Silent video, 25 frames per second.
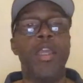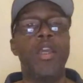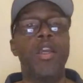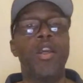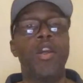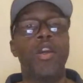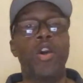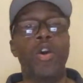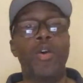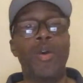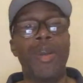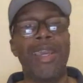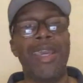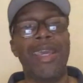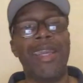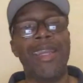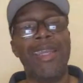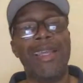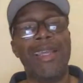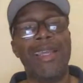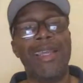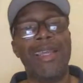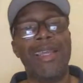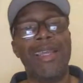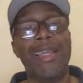Go ahead and
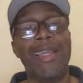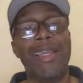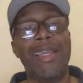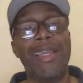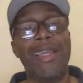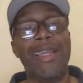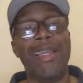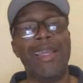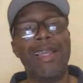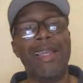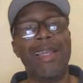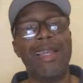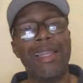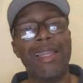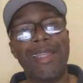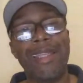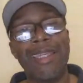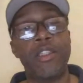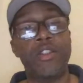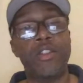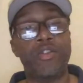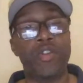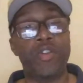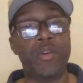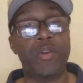click the link in the
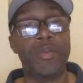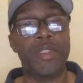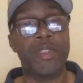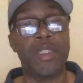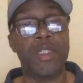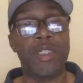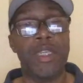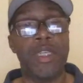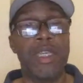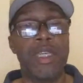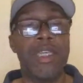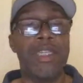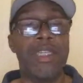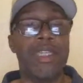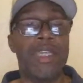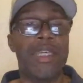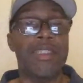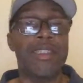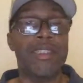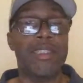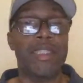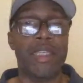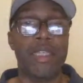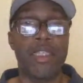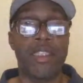description that
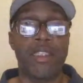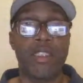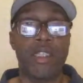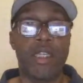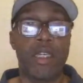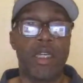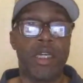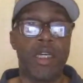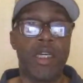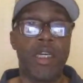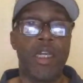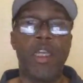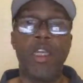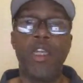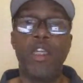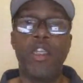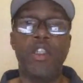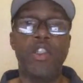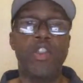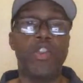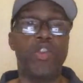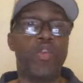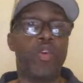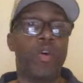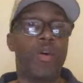says uh,
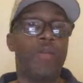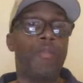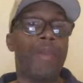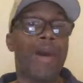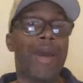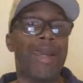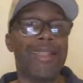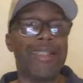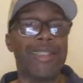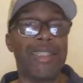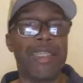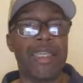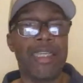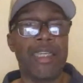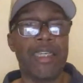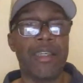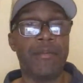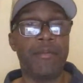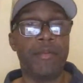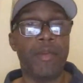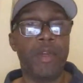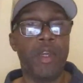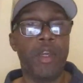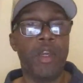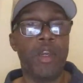join my team,
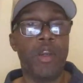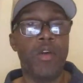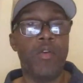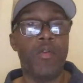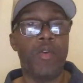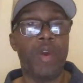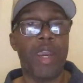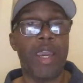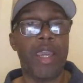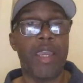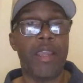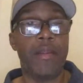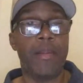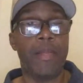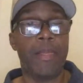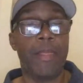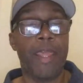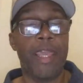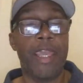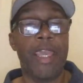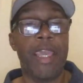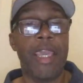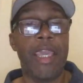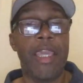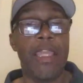right?
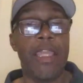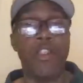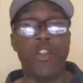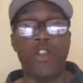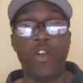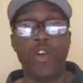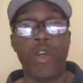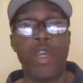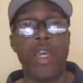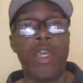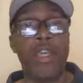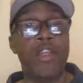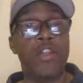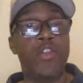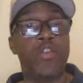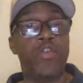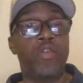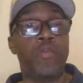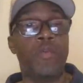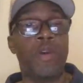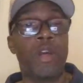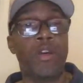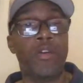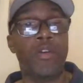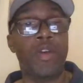And go ahead and join
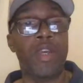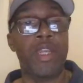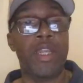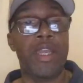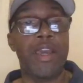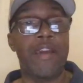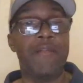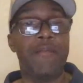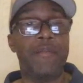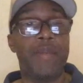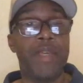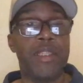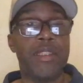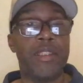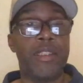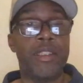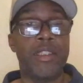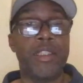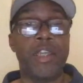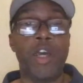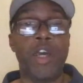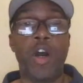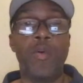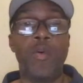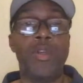my great life business. I
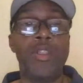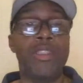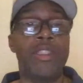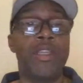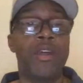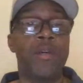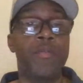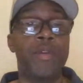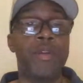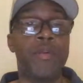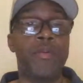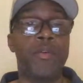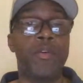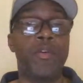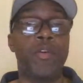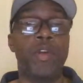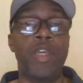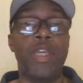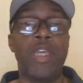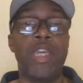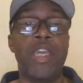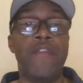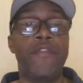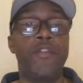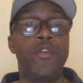always tell people
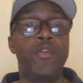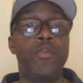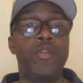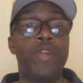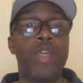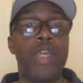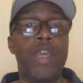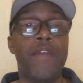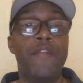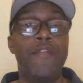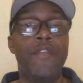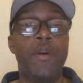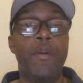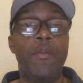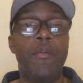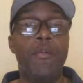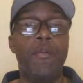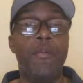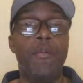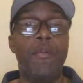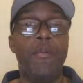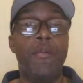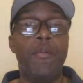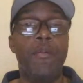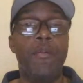if you if the
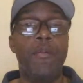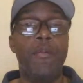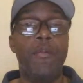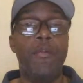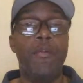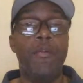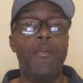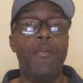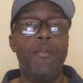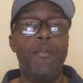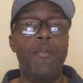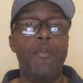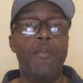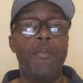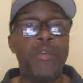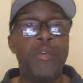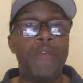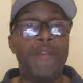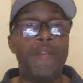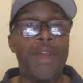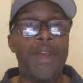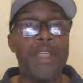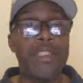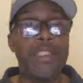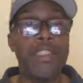the more you
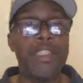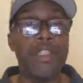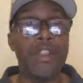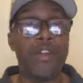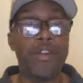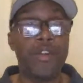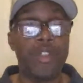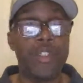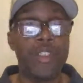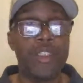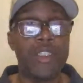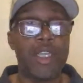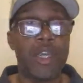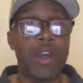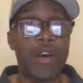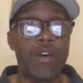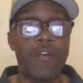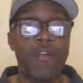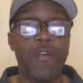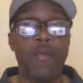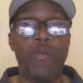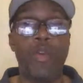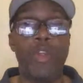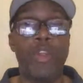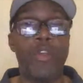invest in yourself
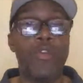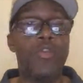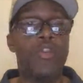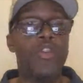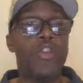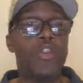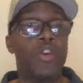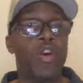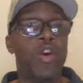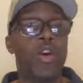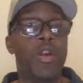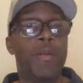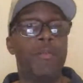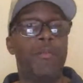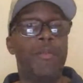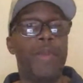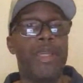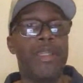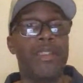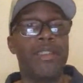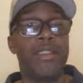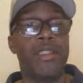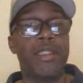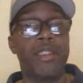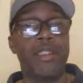when you start a
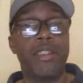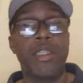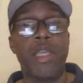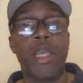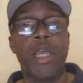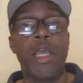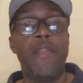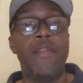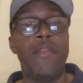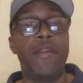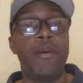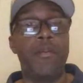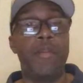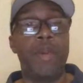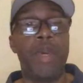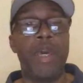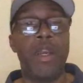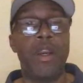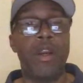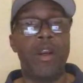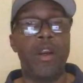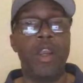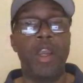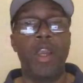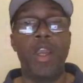business, the
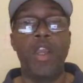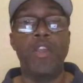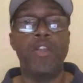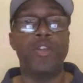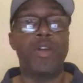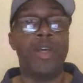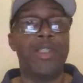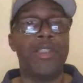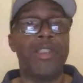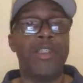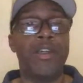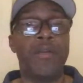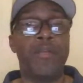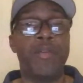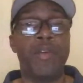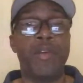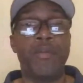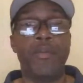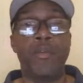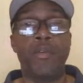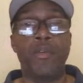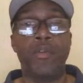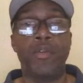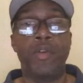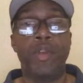better. So I tell
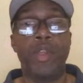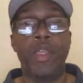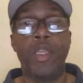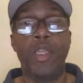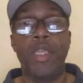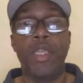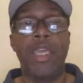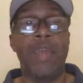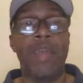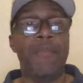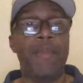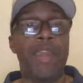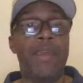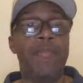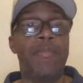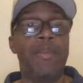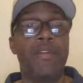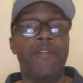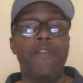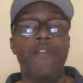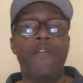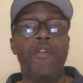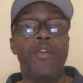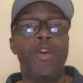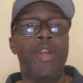people it may be
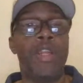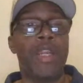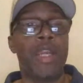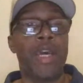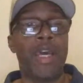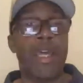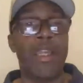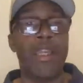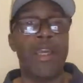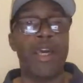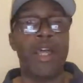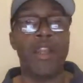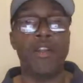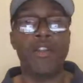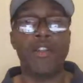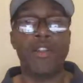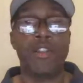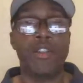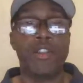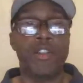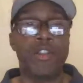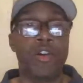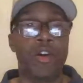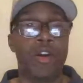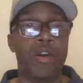$49 to
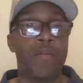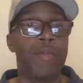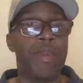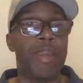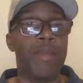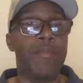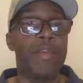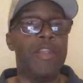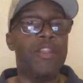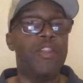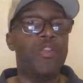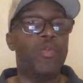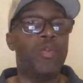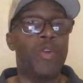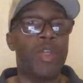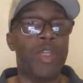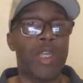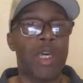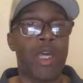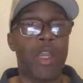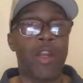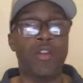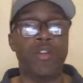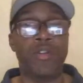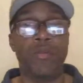start, maybe
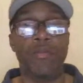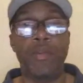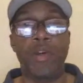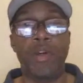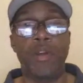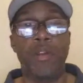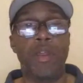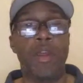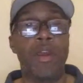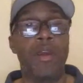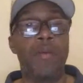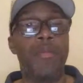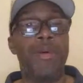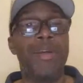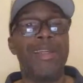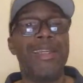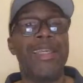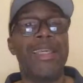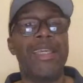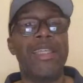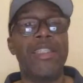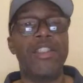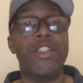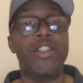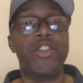$20 a month, but
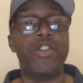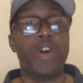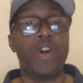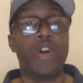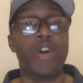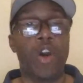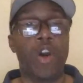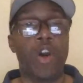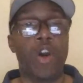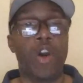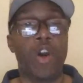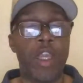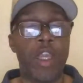get started